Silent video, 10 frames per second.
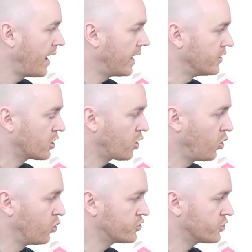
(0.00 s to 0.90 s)
And the
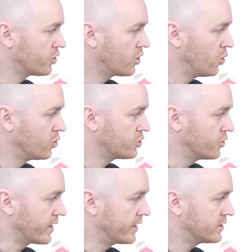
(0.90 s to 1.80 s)
closer and closer
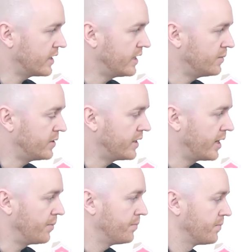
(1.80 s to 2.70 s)
it gets to 8
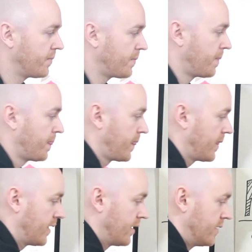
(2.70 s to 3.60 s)
p.m.,
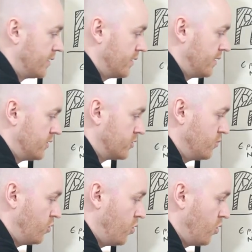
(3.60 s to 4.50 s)
there's
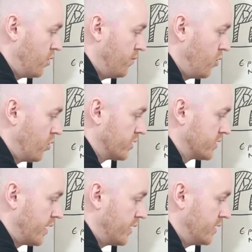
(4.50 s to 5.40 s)
more and more
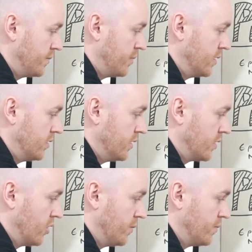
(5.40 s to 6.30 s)
anxiety building
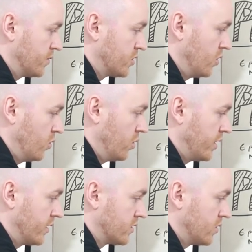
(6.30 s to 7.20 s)
up slowly
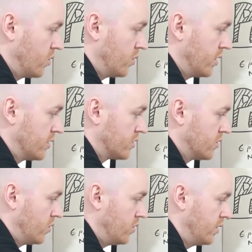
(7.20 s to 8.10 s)
and slowly and
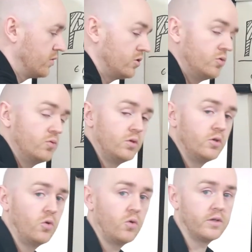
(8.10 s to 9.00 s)
slowly. You will
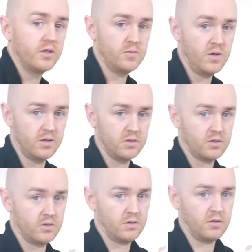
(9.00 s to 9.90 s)
know what this means.
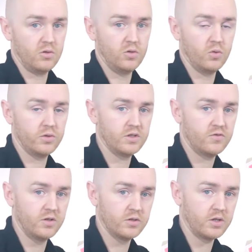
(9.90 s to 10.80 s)
You know what this
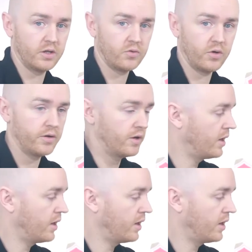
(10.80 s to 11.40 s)
feels like, right?